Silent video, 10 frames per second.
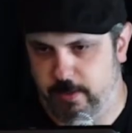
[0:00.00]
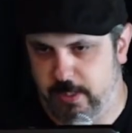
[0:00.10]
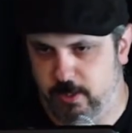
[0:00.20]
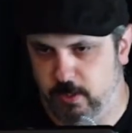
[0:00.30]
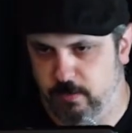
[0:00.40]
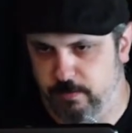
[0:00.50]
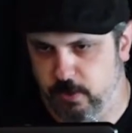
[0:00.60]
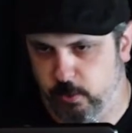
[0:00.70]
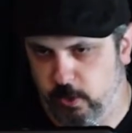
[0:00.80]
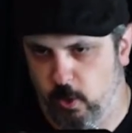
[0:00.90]
each individual
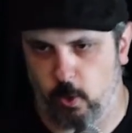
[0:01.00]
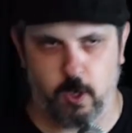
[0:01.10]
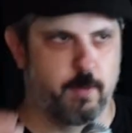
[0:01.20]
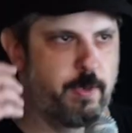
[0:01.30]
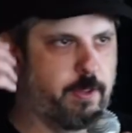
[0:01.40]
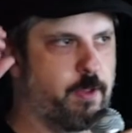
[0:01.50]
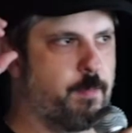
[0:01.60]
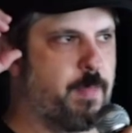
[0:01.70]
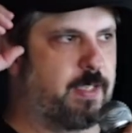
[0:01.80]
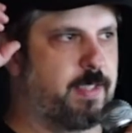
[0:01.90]
chord, but the
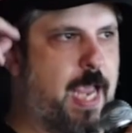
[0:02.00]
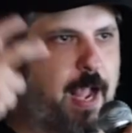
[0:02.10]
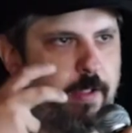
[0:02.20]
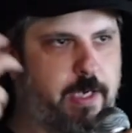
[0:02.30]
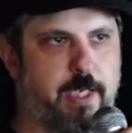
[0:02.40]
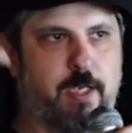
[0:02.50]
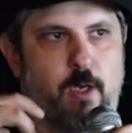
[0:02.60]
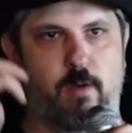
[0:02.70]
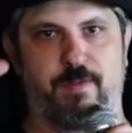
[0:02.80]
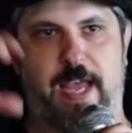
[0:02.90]
mentality
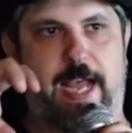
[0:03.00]
of that